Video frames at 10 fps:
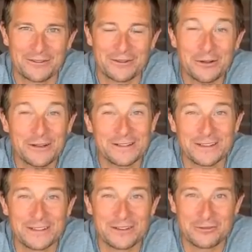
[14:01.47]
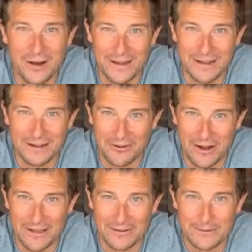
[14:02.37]
School is just a training
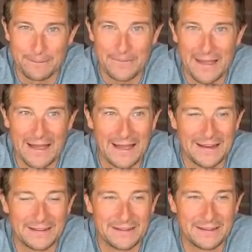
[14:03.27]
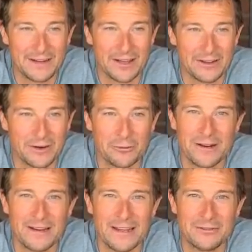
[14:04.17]
ground. And, you know, you don't want
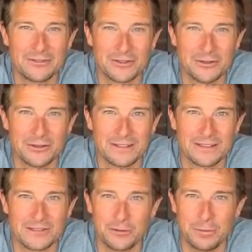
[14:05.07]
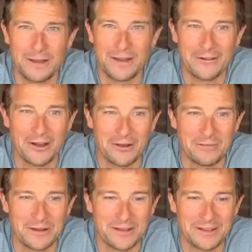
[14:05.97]
to leave school as a superhero
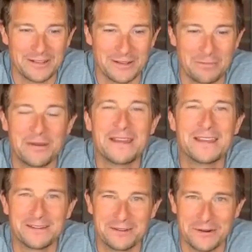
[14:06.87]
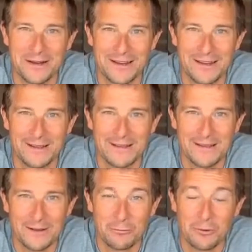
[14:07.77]
because you're peaking too early.
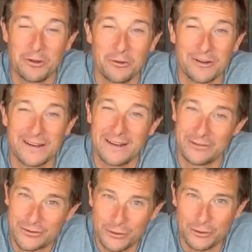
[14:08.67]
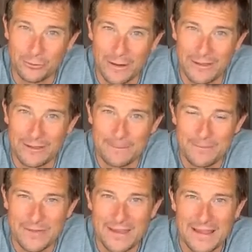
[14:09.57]
What you want to leave school with
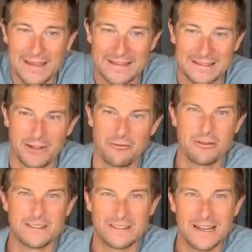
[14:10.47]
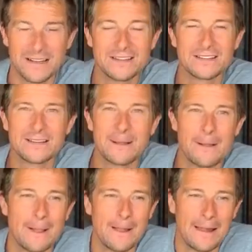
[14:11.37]
is a resilience
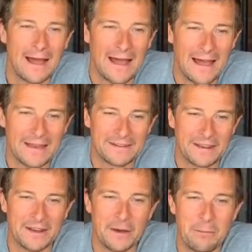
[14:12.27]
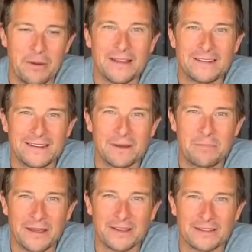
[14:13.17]
and an ability to
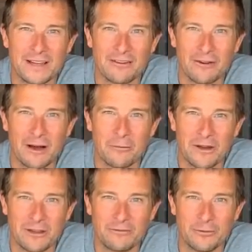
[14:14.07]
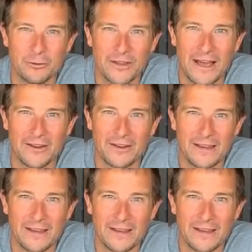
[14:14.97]
pick yourself up when you fall down.